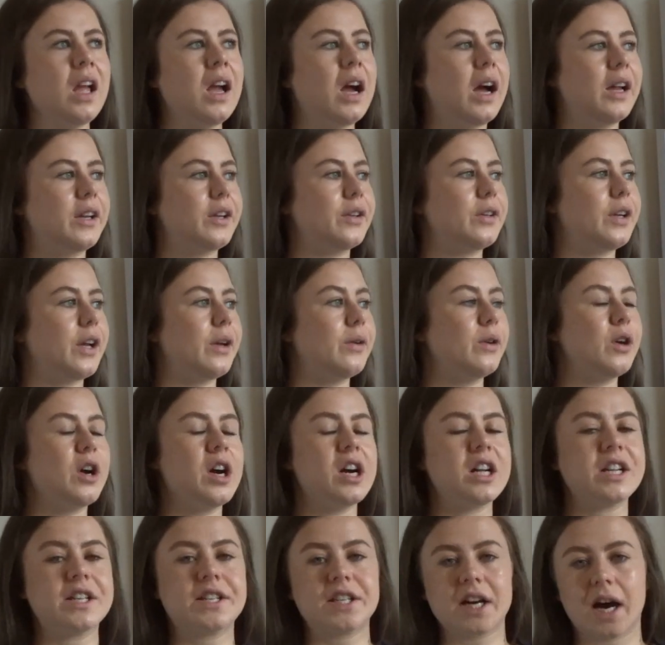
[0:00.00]
I don't know,
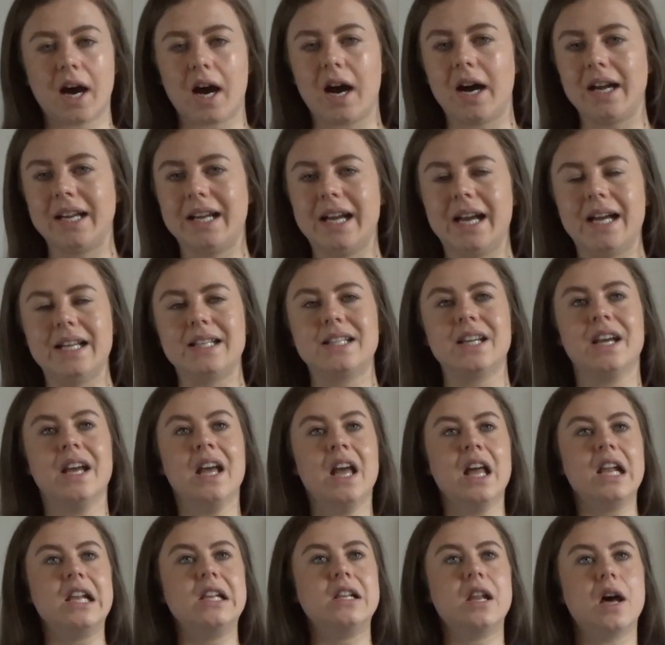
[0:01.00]
tired,
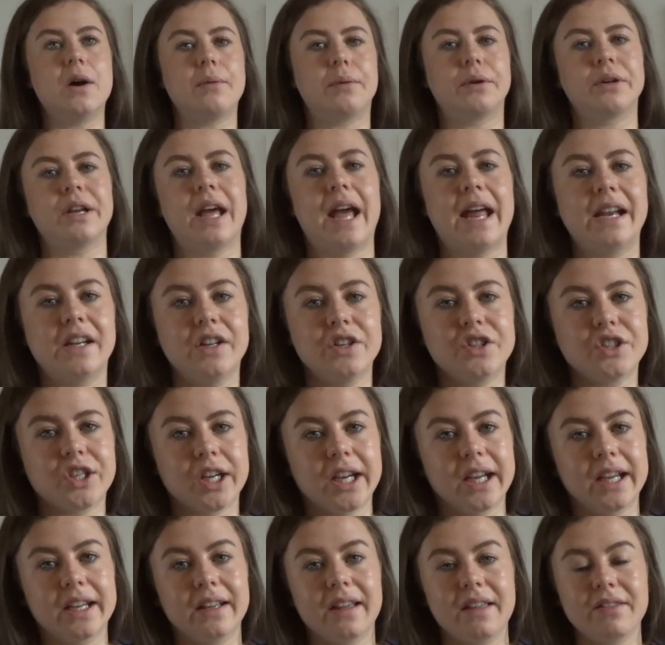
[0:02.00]
low on
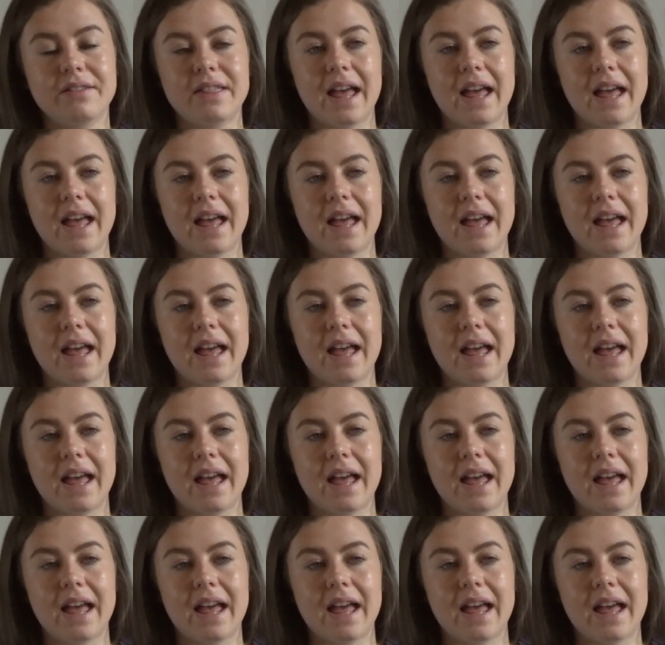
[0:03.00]
energy,